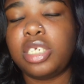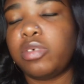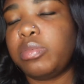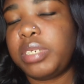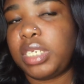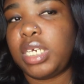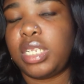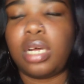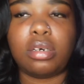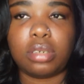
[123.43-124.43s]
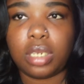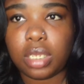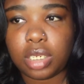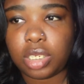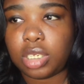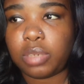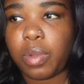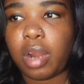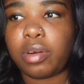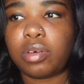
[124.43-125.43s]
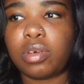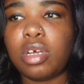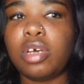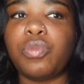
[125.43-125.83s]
So we'll be seeing that on Collision tomorrow.